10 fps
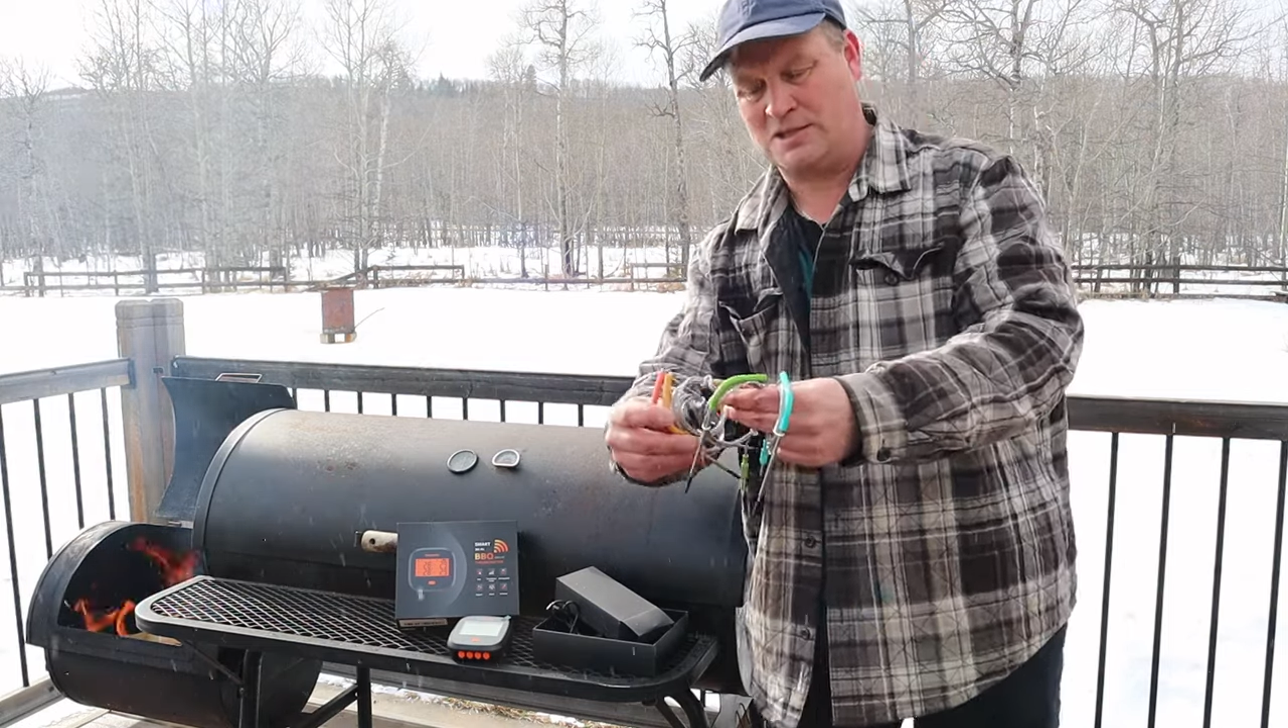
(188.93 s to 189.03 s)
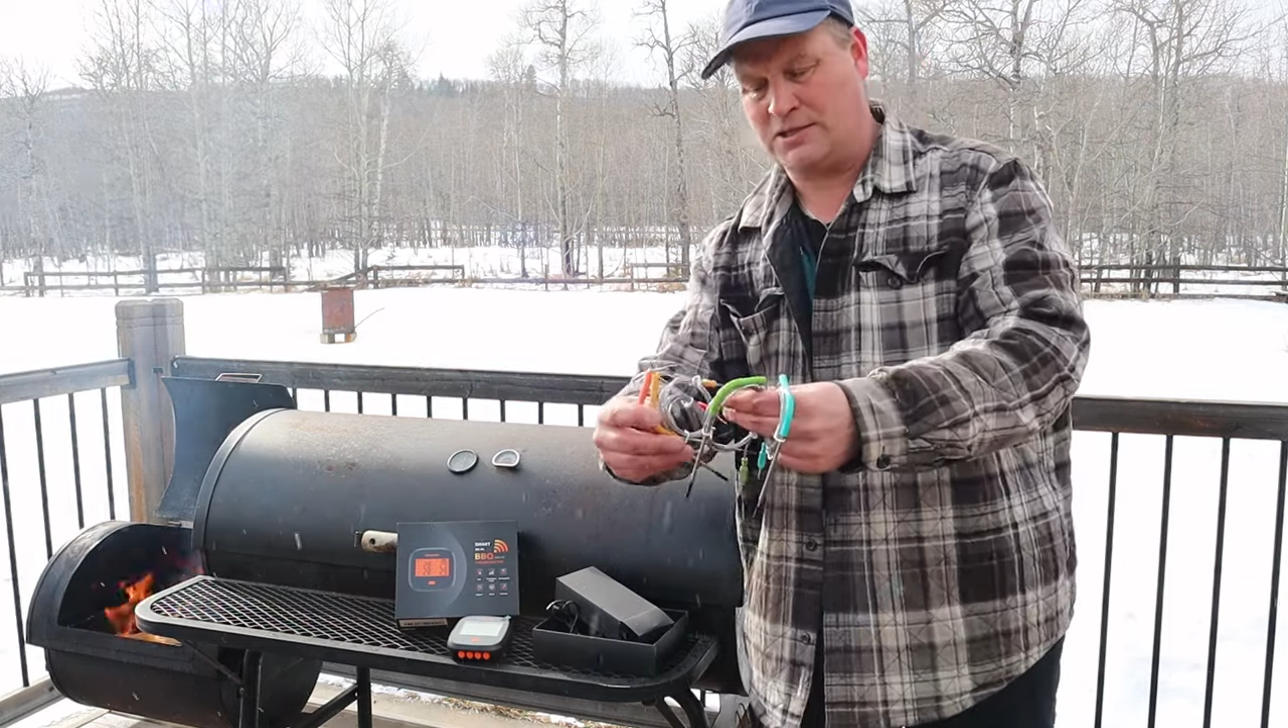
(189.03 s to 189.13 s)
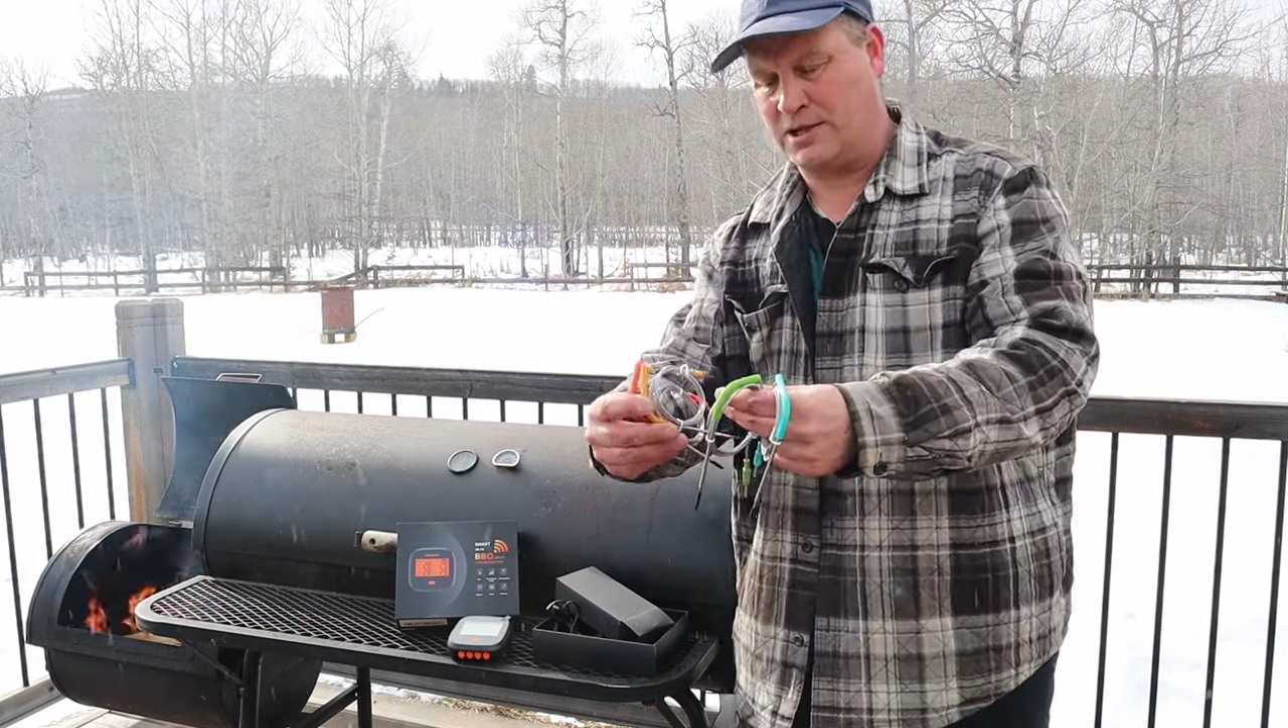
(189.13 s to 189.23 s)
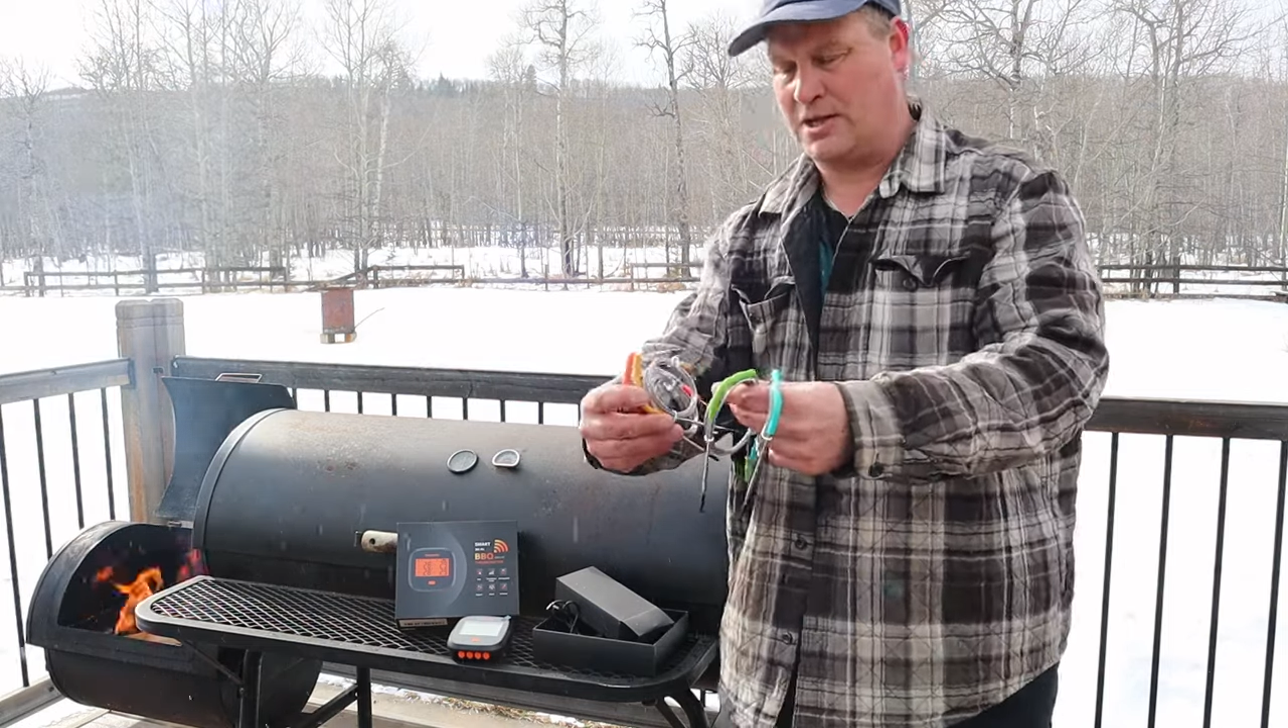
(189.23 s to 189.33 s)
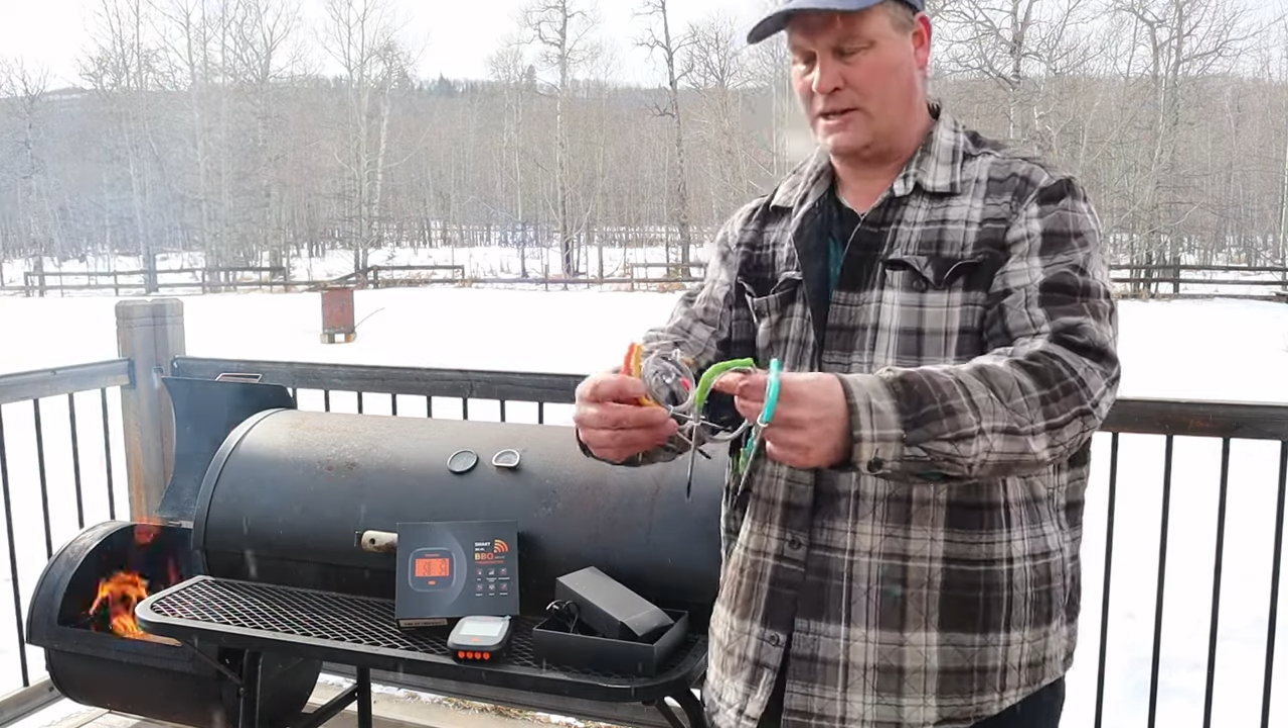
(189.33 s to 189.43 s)

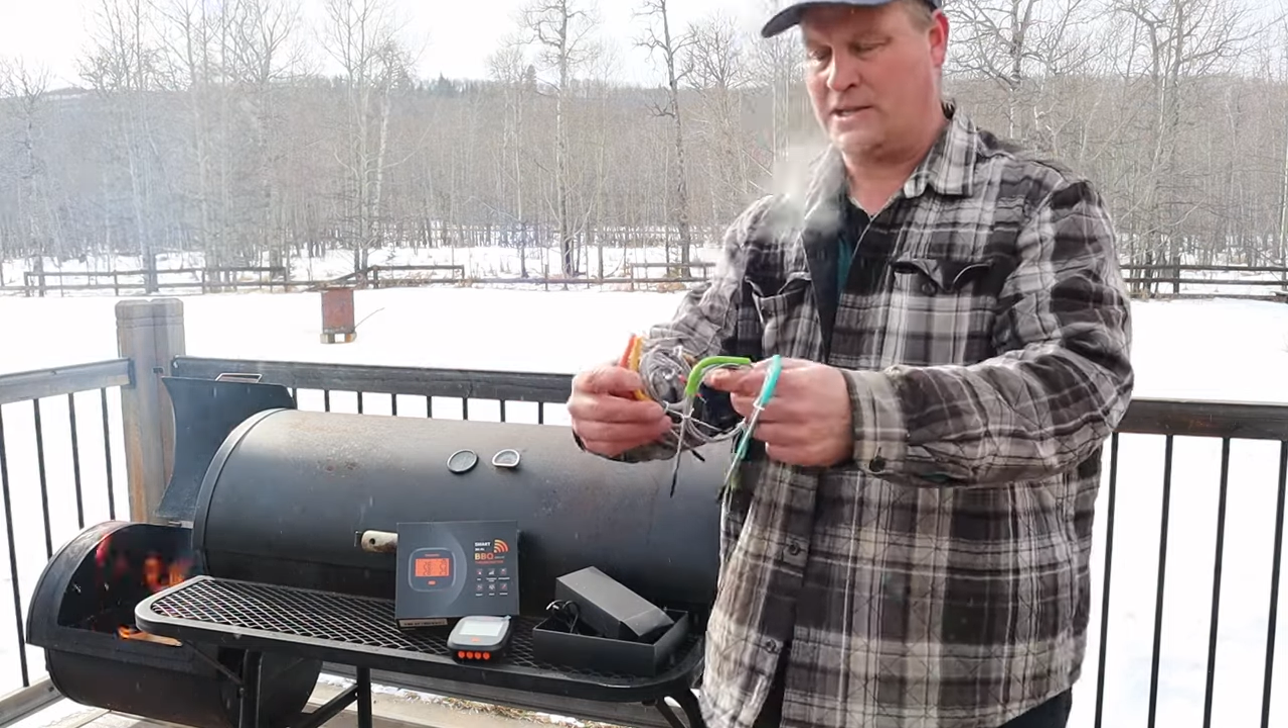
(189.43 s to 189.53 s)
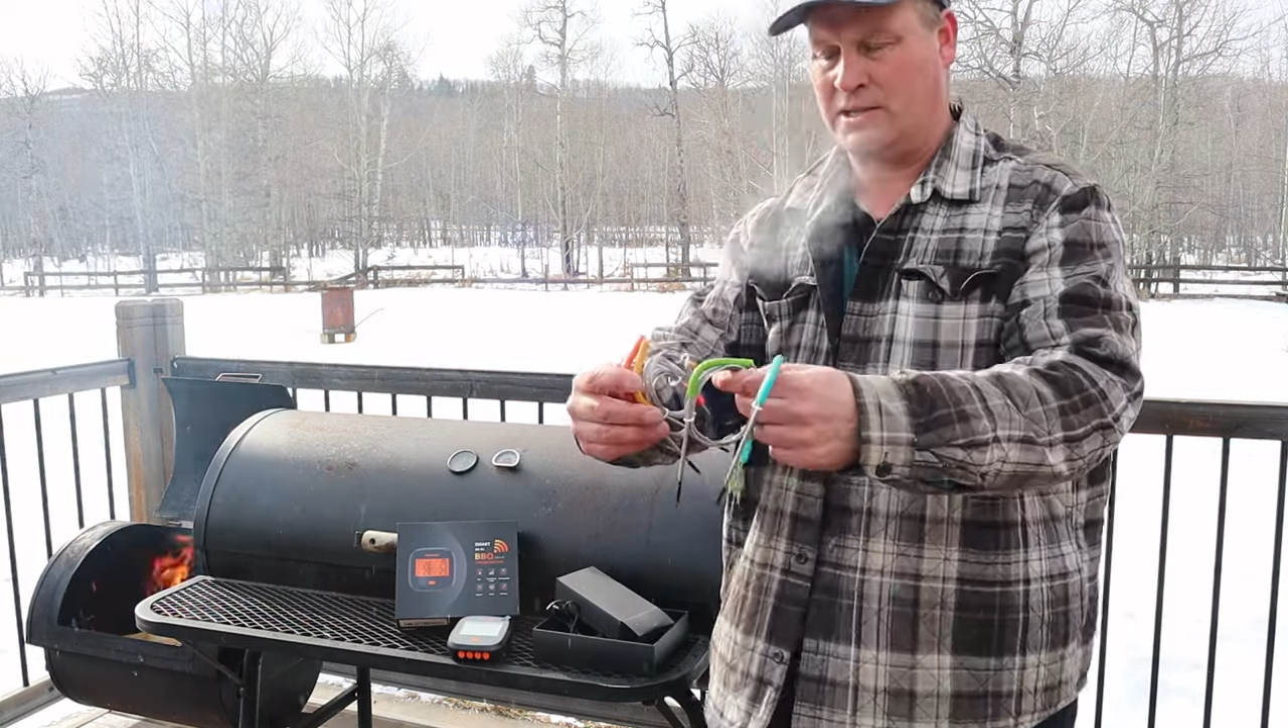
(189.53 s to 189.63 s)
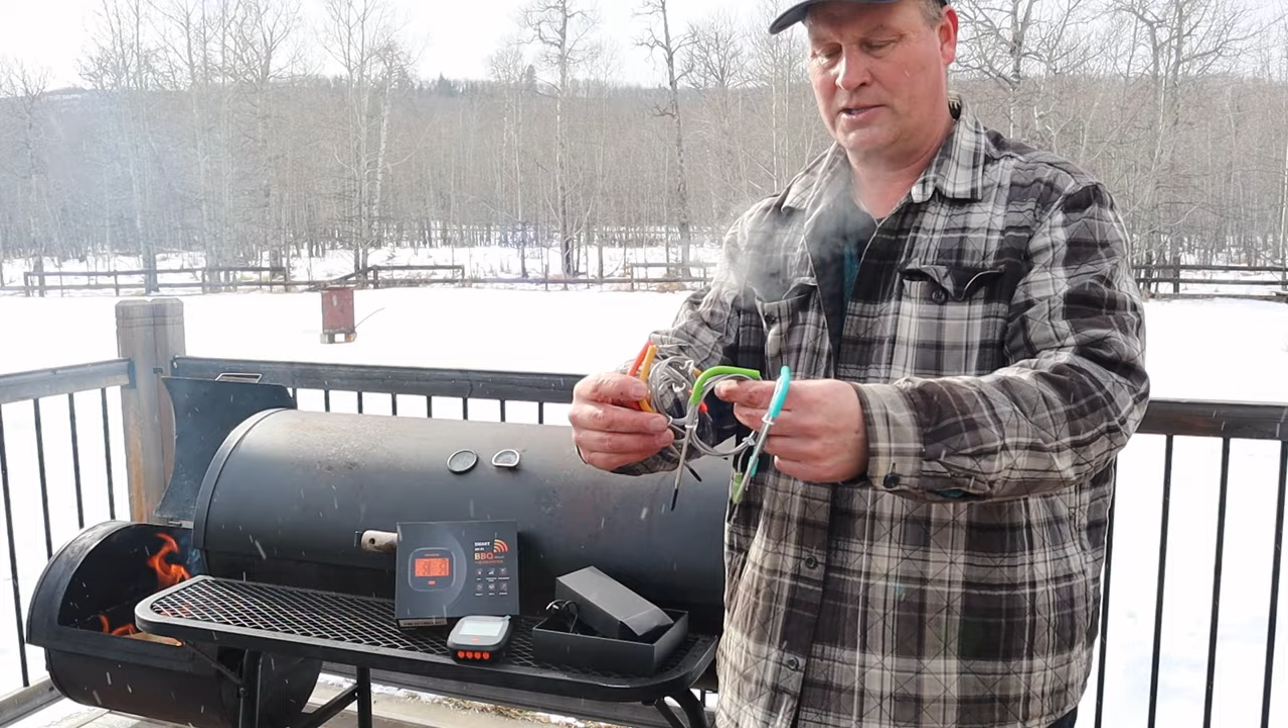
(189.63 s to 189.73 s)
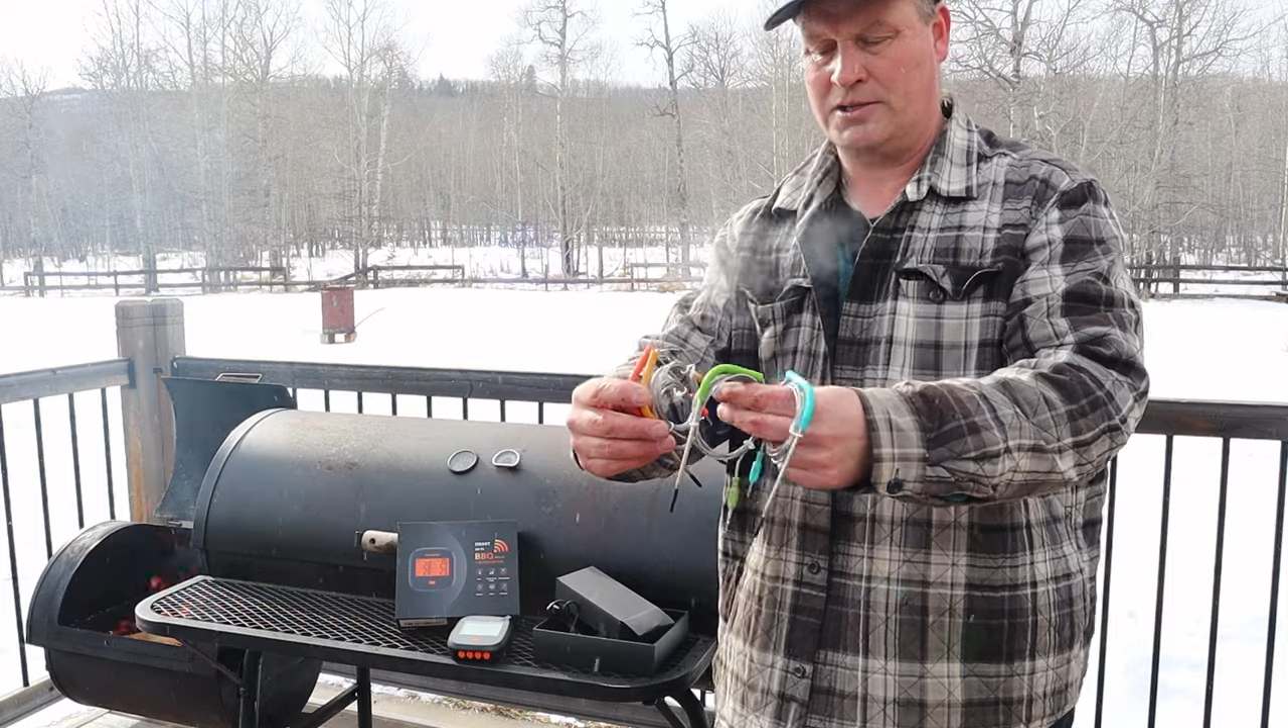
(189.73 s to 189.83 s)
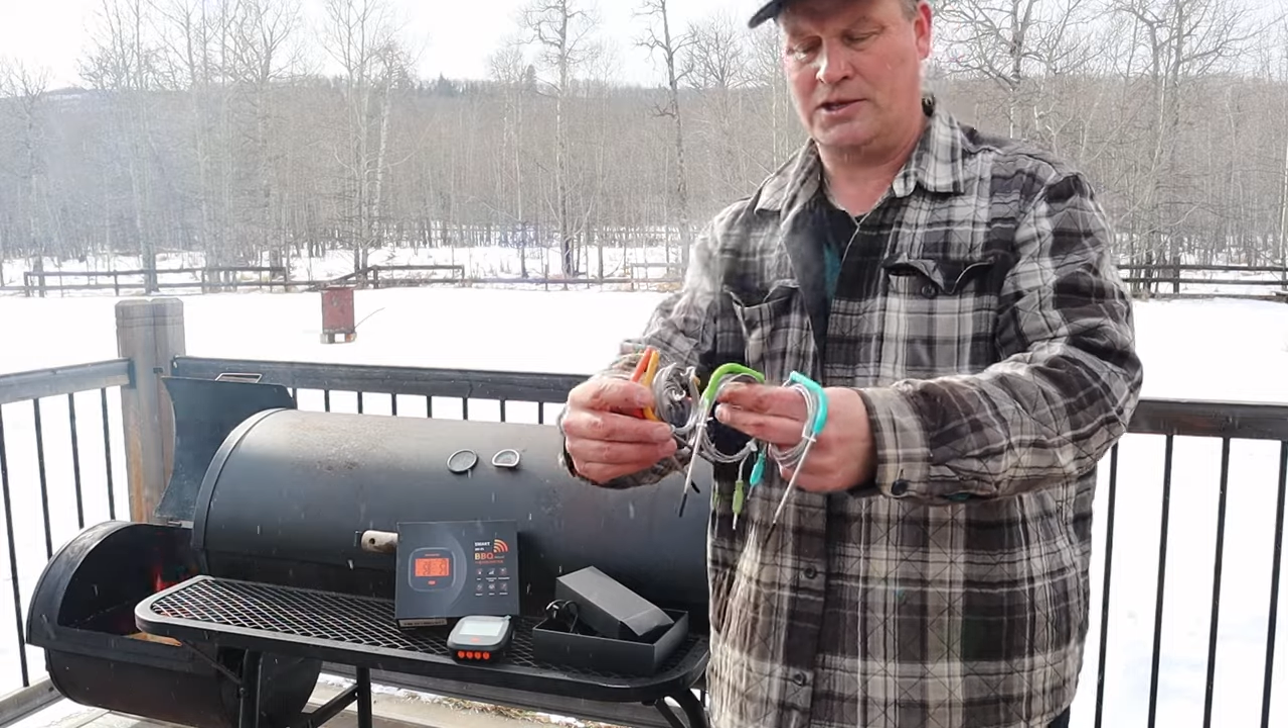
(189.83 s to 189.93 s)
can
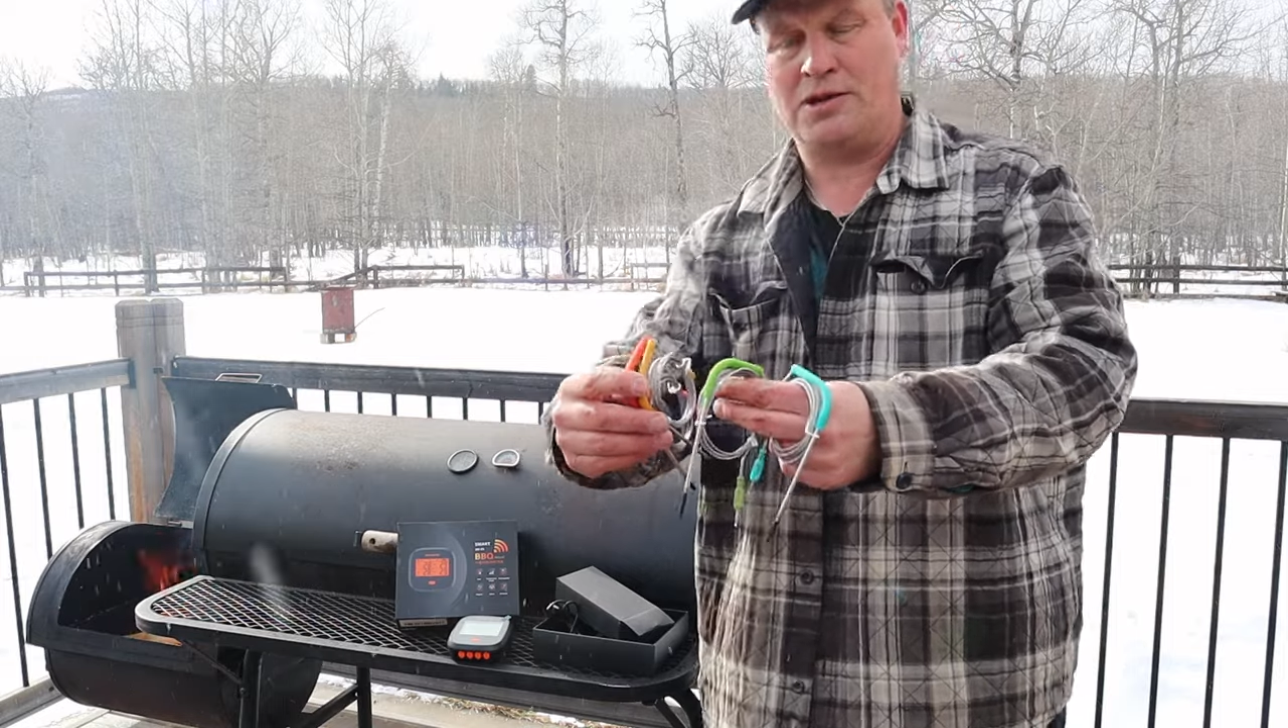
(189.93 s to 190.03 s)
you